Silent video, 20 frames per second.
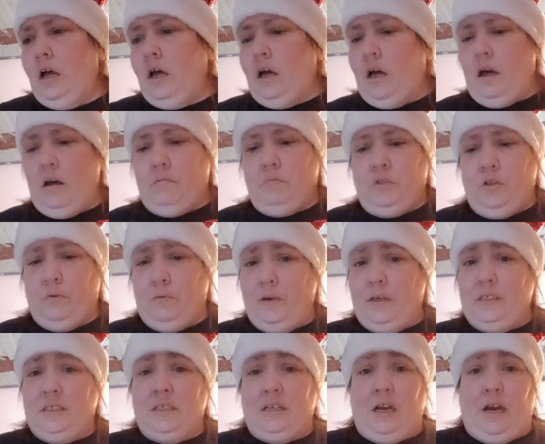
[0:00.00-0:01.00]
The
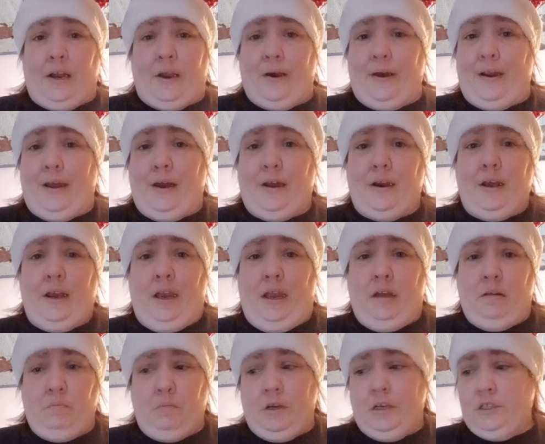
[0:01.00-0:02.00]
reason I got out a
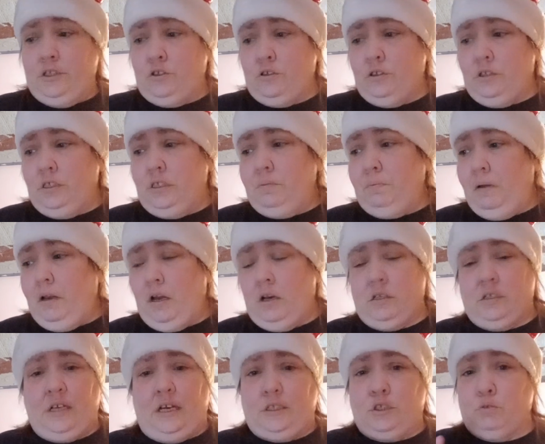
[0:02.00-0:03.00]
hand mixer is
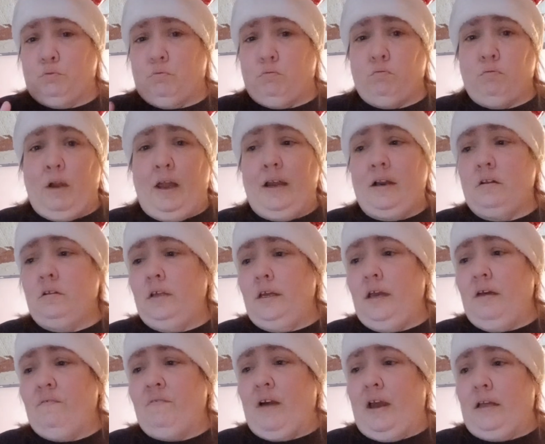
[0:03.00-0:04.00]
because that's
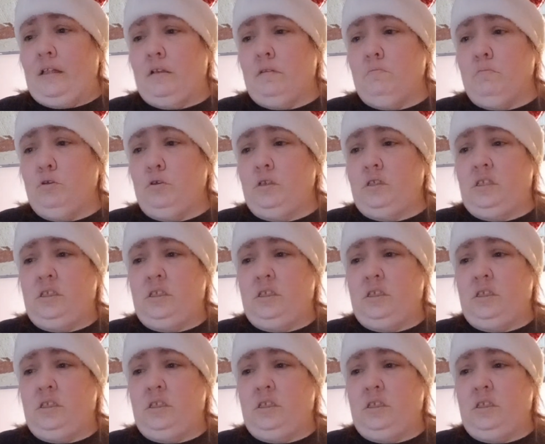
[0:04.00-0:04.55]
readily available